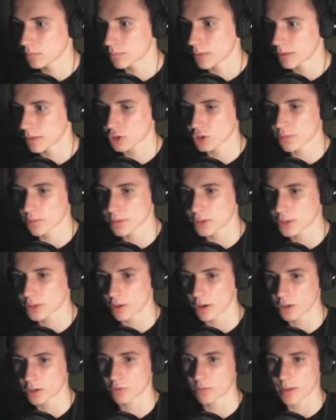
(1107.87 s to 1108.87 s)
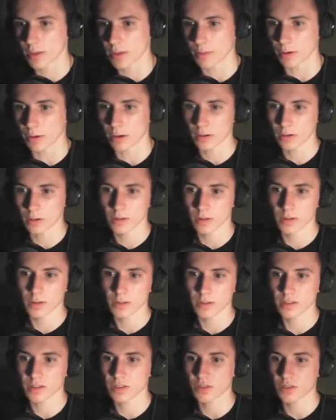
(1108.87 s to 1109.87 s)
That shouldn't be too hard to remember,
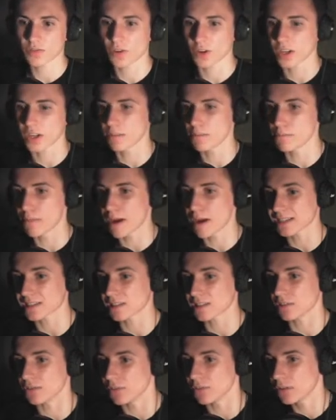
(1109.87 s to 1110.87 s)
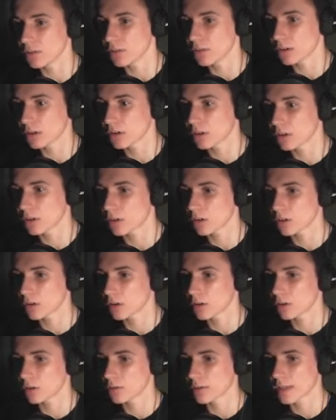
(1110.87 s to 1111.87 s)
since it's fucking massive.
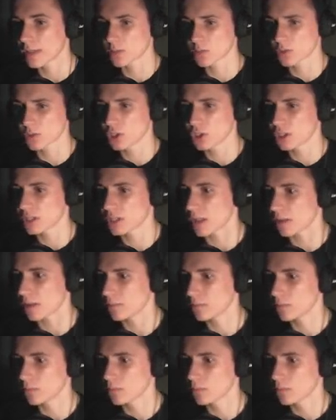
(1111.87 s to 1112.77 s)
That's what she said.